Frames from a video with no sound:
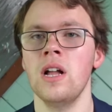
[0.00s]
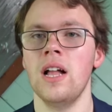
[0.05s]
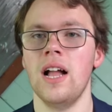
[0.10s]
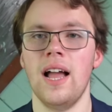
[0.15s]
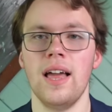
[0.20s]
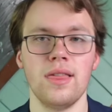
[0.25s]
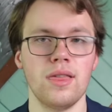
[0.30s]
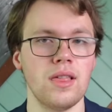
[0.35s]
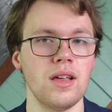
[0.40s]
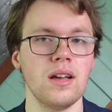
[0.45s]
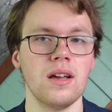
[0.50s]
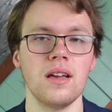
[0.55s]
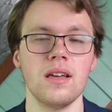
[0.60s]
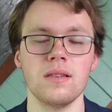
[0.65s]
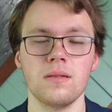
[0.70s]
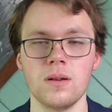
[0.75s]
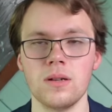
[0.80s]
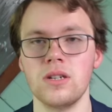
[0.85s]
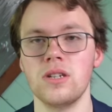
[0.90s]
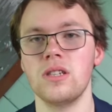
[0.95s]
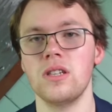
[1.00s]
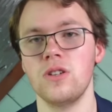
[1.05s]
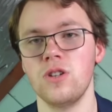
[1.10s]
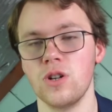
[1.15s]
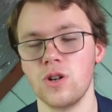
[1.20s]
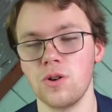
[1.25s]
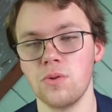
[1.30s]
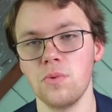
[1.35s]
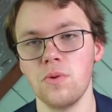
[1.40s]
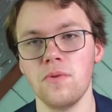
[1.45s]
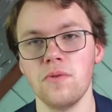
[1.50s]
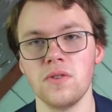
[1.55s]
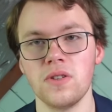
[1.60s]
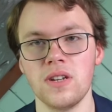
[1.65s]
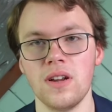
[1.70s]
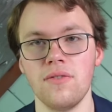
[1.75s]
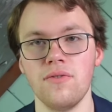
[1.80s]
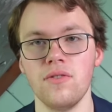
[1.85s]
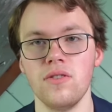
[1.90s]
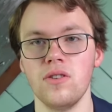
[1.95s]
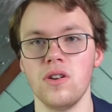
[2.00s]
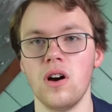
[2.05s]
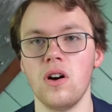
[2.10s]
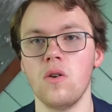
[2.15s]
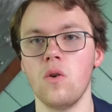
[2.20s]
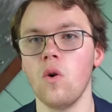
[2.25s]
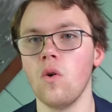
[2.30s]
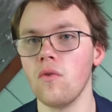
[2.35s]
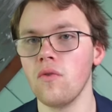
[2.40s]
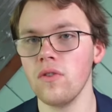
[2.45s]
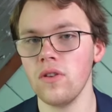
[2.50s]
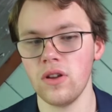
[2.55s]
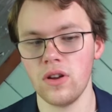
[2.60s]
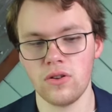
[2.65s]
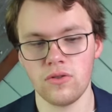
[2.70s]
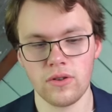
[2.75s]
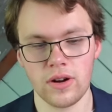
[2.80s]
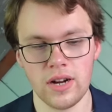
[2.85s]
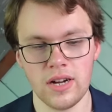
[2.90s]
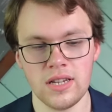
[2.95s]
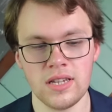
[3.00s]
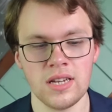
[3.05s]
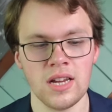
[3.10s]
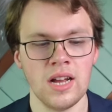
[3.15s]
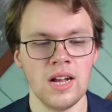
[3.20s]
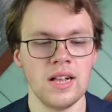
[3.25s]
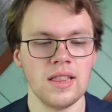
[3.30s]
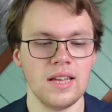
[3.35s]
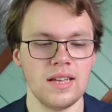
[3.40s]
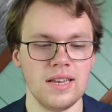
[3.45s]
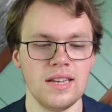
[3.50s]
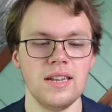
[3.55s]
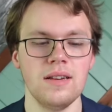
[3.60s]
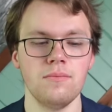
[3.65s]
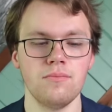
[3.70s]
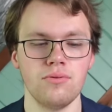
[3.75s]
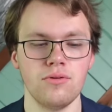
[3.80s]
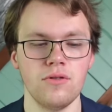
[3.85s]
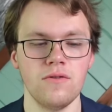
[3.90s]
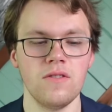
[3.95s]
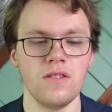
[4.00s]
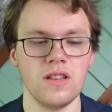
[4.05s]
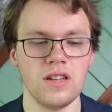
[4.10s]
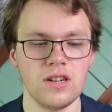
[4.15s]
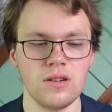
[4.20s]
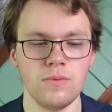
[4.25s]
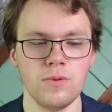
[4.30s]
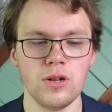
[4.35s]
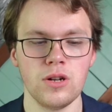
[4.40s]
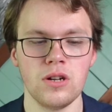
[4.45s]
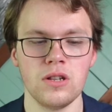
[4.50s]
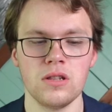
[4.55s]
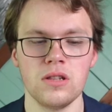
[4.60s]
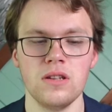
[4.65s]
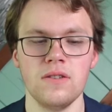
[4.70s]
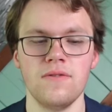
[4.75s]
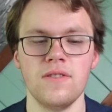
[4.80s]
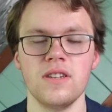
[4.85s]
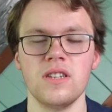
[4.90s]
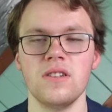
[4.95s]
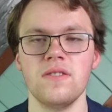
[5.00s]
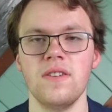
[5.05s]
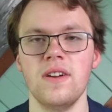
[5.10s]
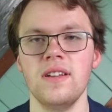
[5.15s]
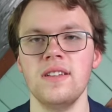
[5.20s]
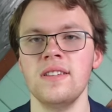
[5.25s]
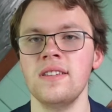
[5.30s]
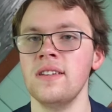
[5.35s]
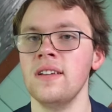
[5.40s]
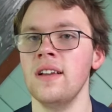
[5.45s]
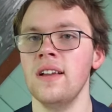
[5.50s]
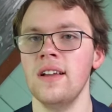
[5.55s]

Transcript: I think as much as the Chychrun move was definitely not overly great, they did improve a little bit on the defensive end.